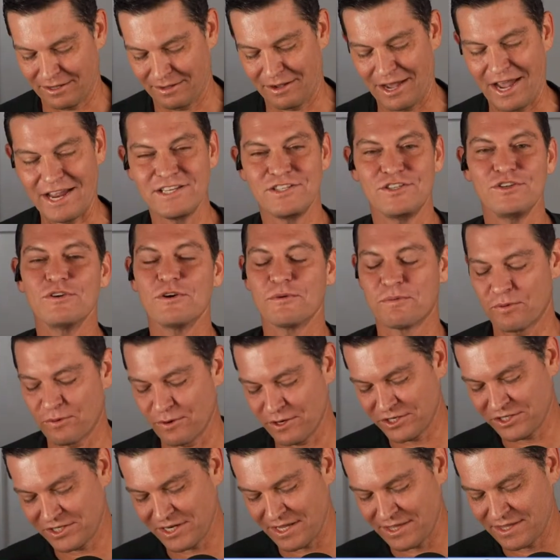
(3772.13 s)
I do
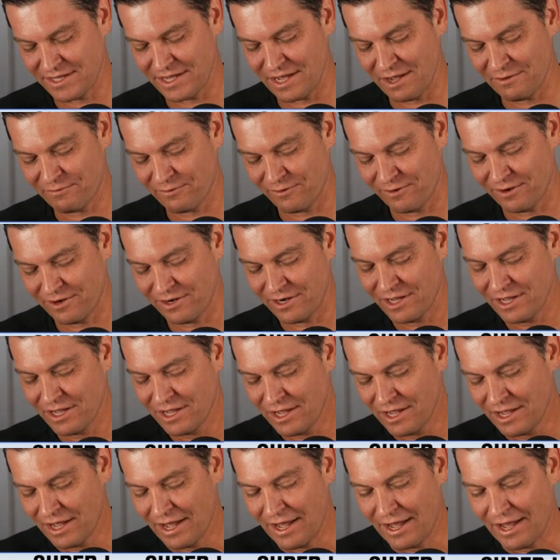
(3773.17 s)
appreciate the effort.
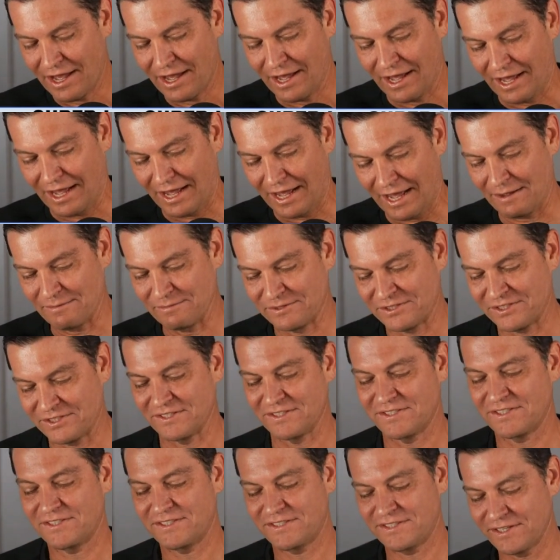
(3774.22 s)
I'm
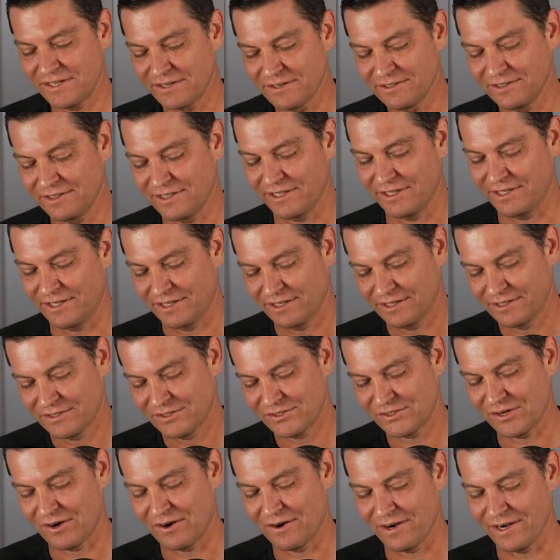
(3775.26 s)
sincerely
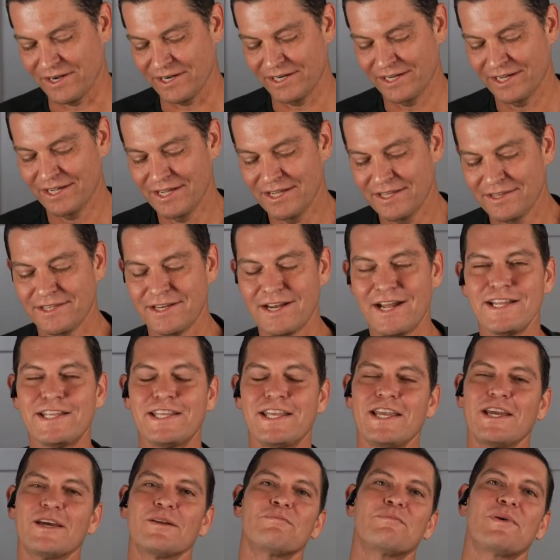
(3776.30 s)
sorry that I
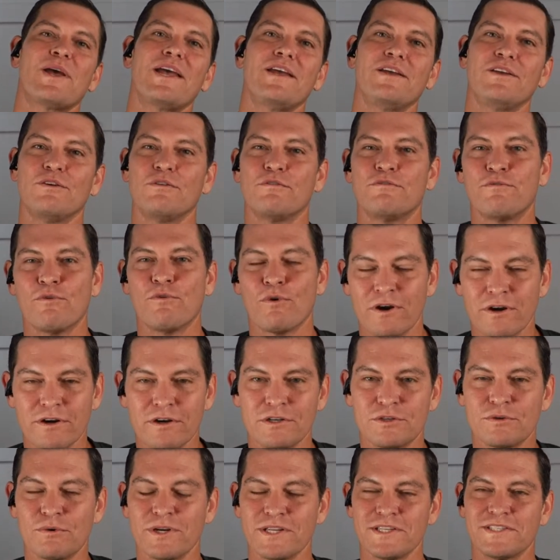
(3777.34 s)
can't pay you
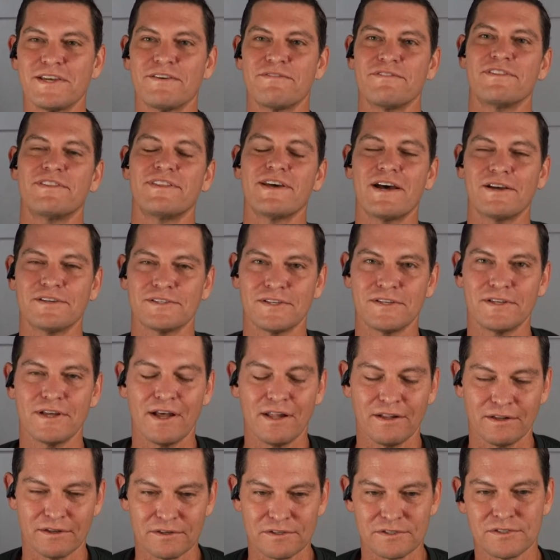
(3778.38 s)

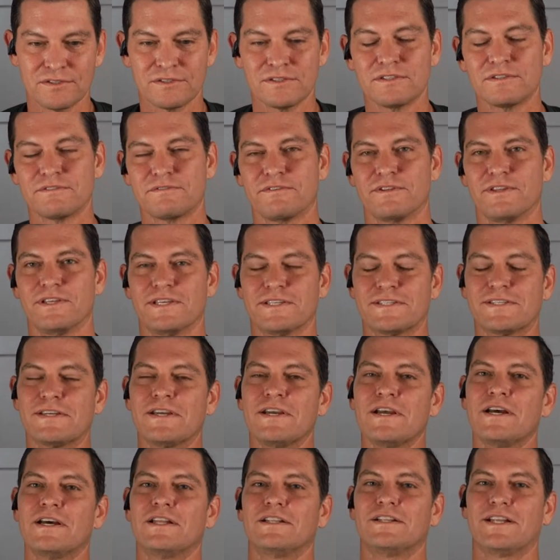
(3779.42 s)
$427,000 for this,
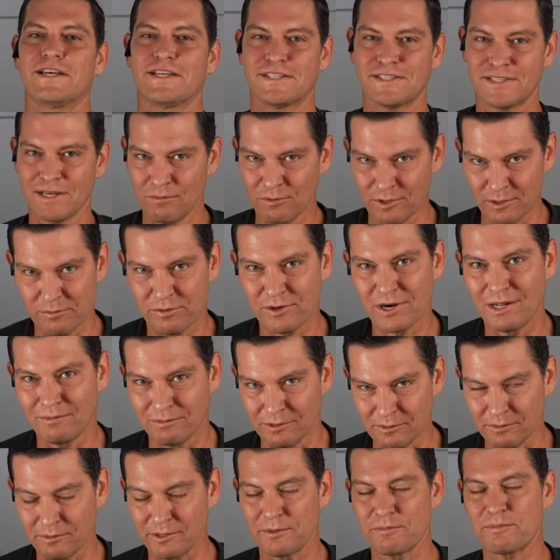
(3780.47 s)
like someone
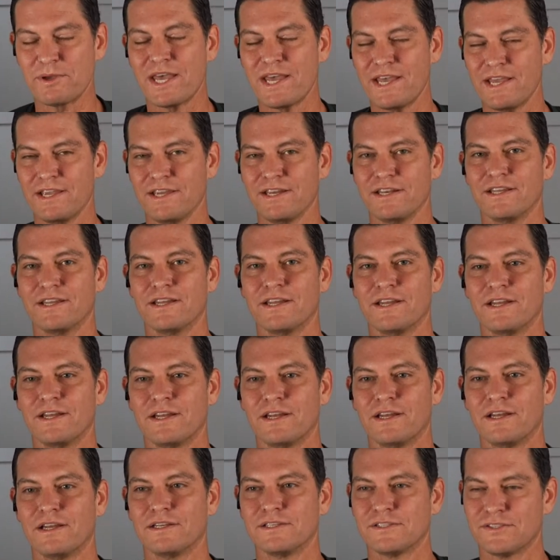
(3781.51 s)
probably paid
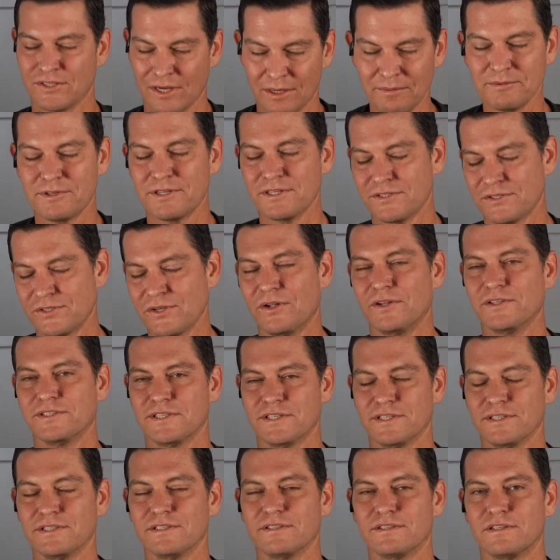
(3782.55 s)
some
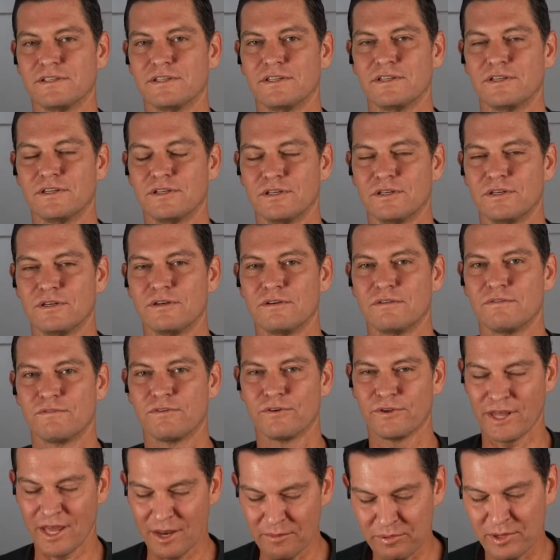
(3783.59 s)
consultant for
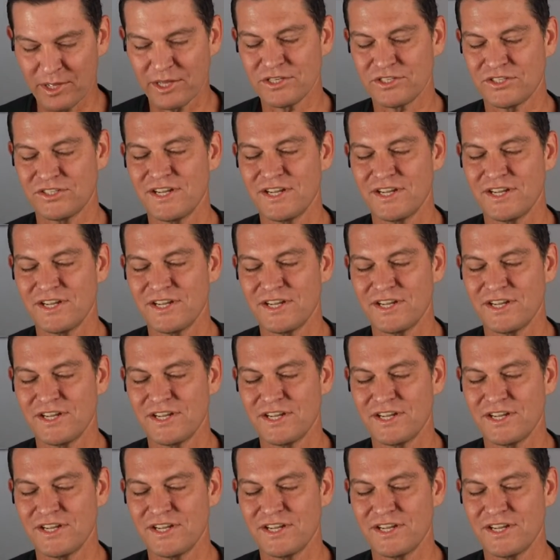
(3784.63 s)
that pitch